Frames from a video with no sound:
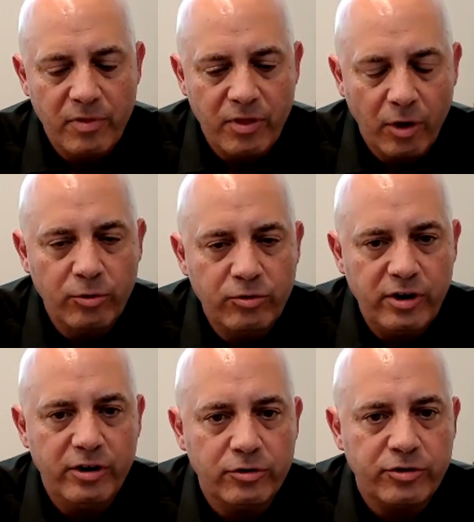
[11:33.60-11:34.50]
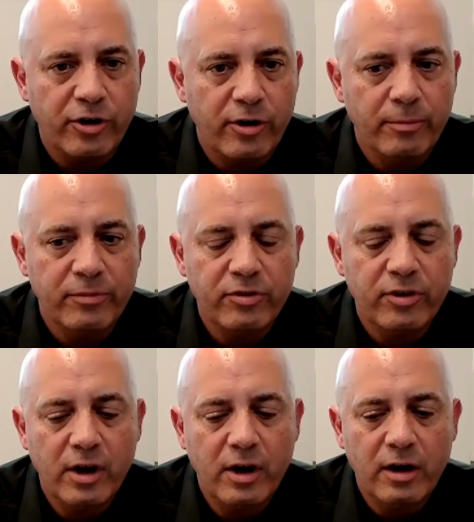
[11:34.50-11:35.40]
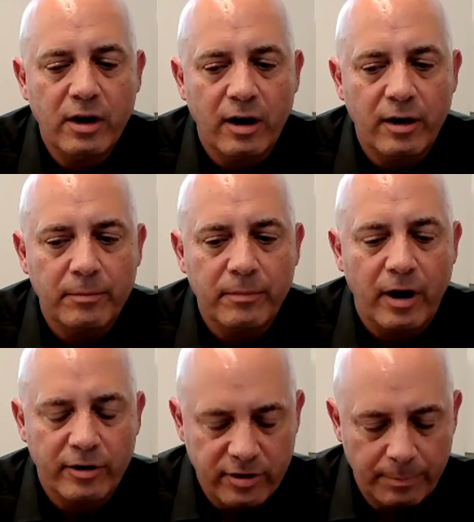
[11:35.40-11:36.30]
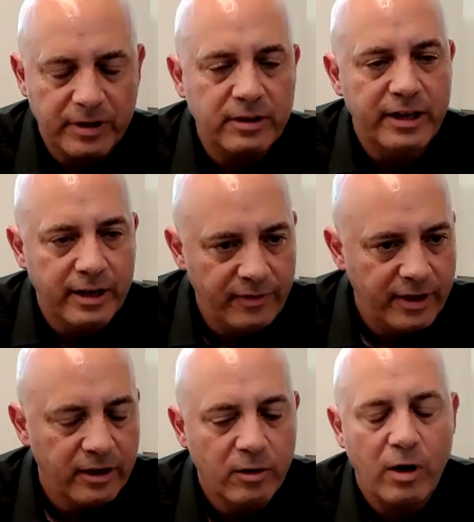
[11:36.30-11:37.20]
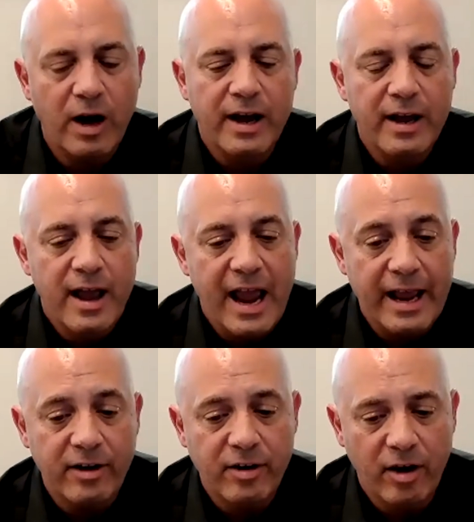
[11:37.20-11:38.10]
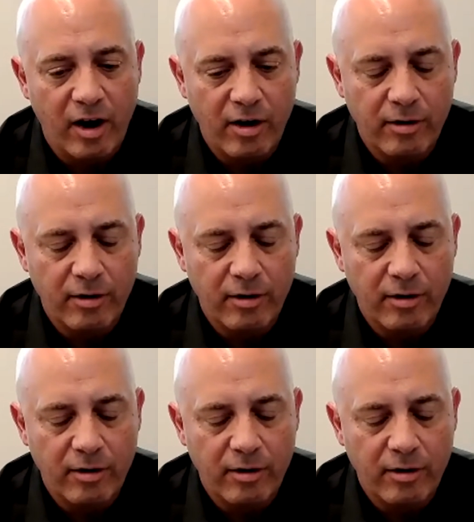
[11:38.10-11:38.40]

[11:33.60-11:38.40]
those deal terms are typically in the LOI and